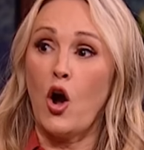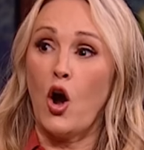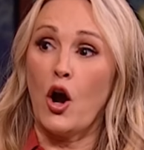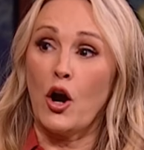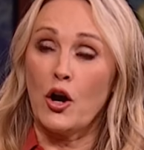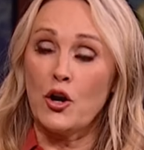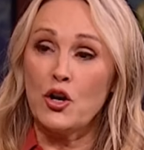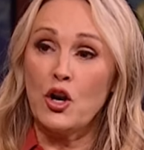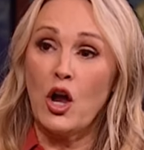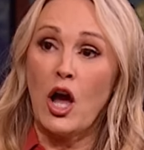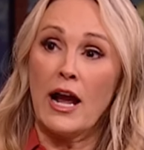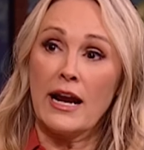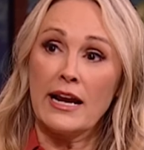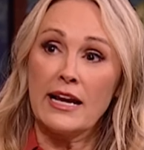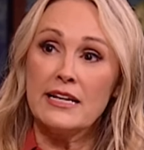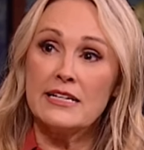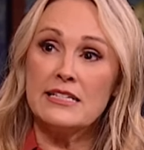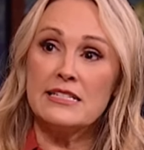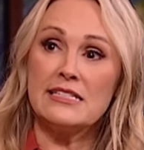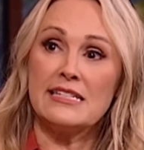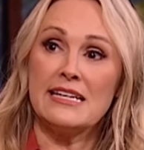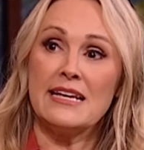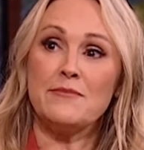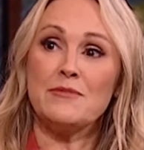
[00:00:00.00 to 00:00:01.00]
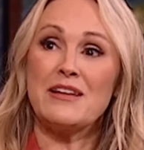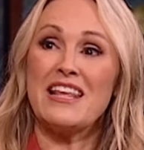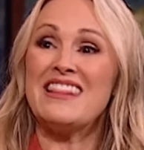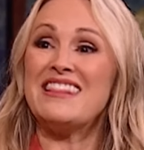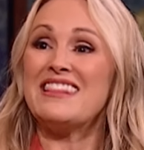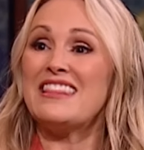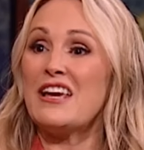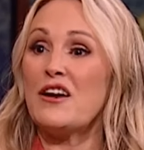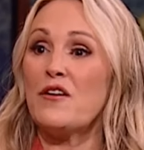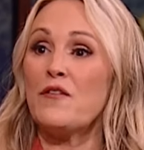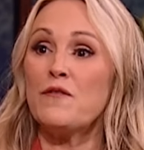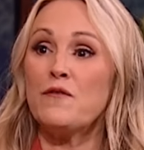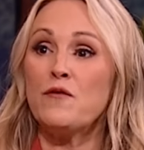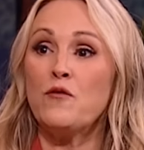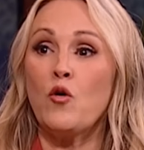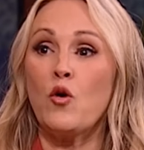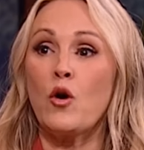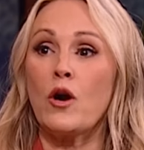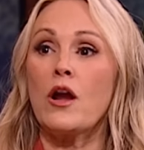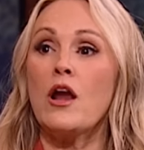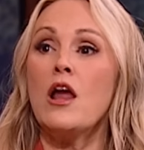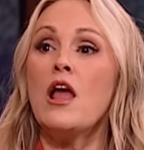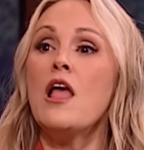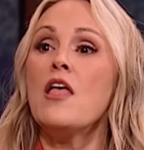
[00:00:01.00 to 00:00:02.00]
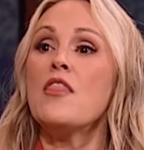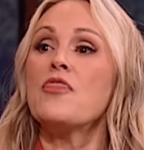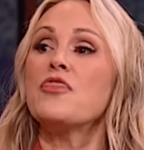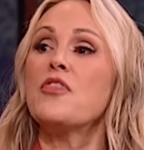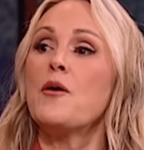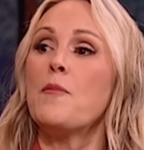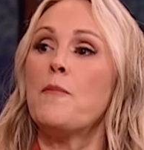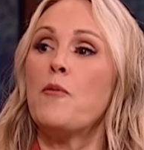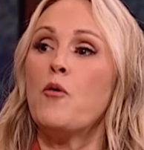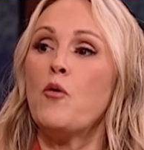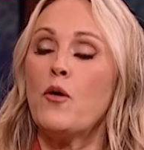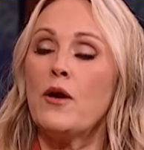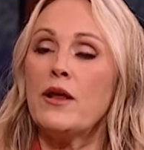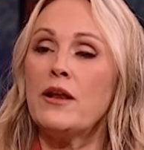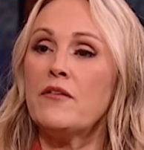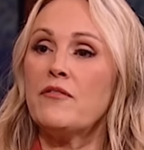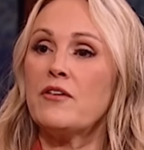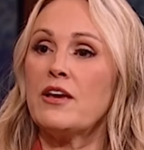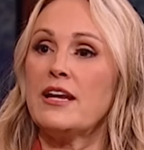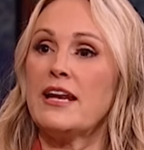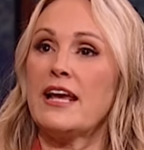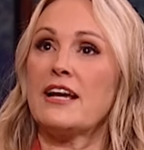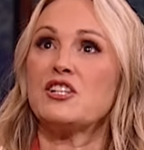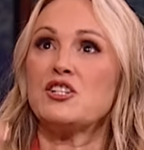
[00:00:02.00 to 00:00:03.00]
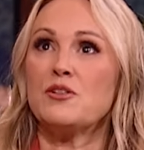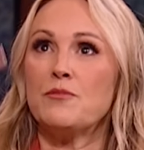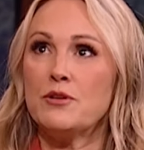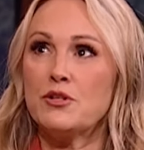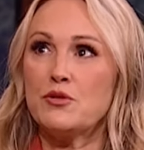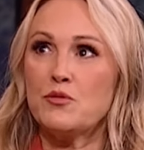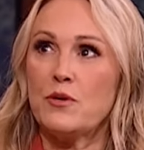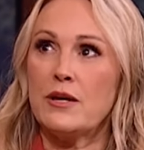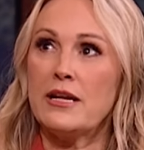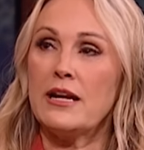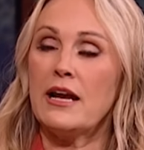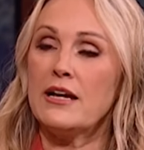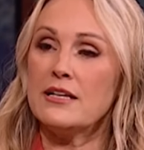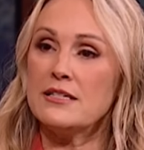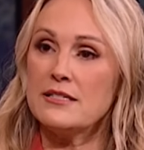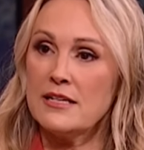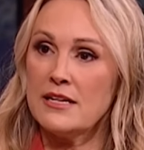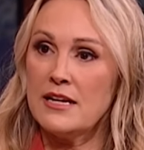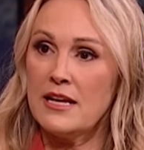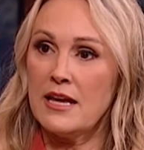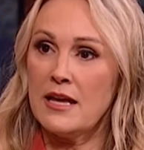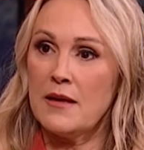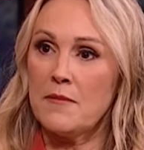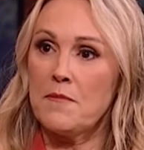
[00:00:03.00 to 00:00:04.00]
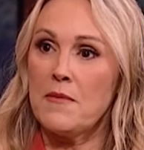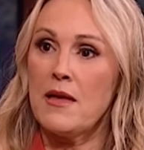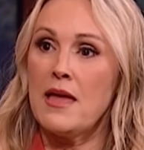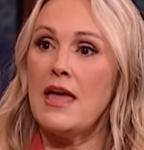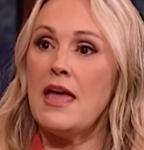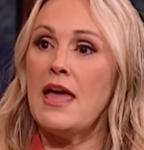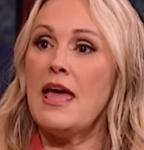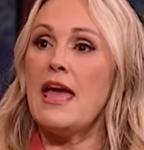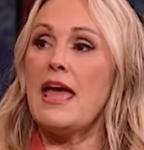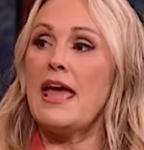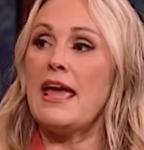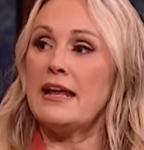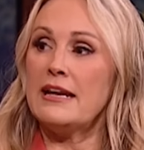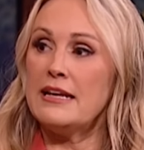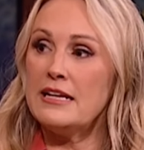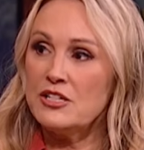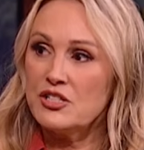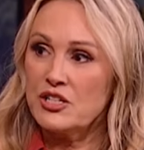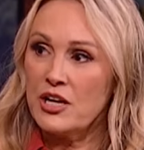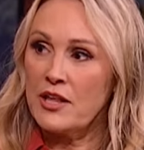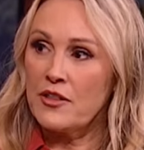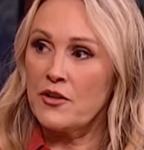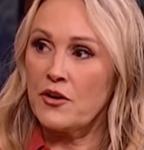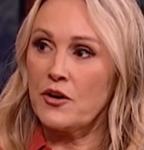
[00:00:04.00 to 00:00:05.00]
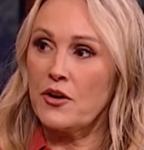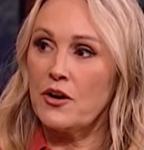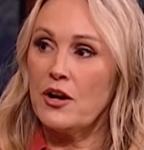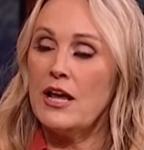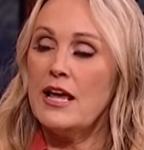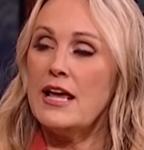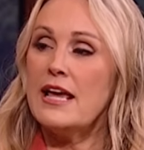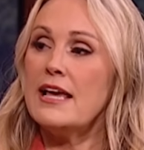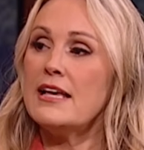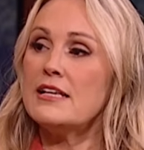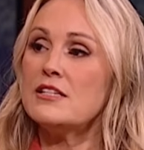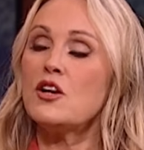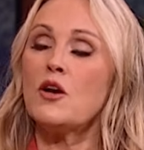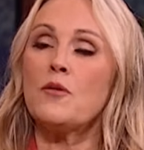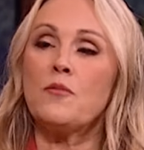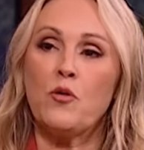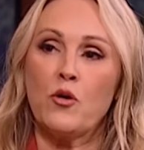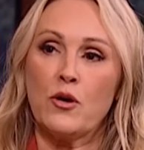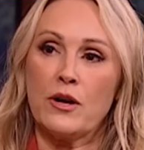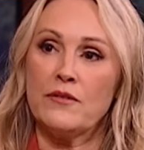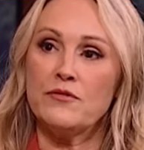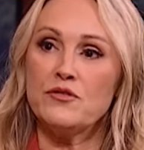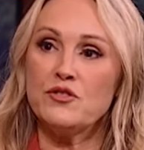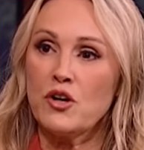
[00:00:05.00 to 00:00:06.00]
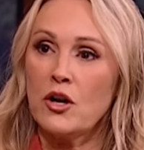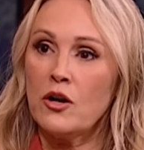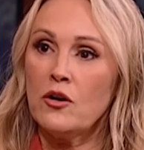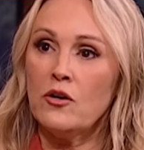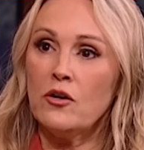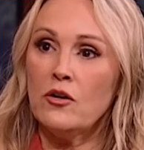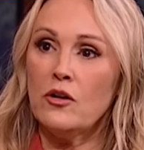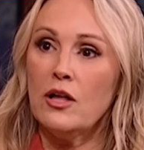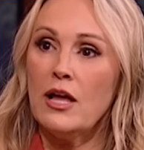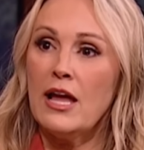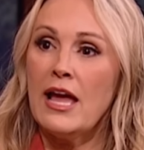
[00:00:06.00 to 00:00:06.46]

are not condemned, and therefore the point of connection between us and him and each other is our point of struggle.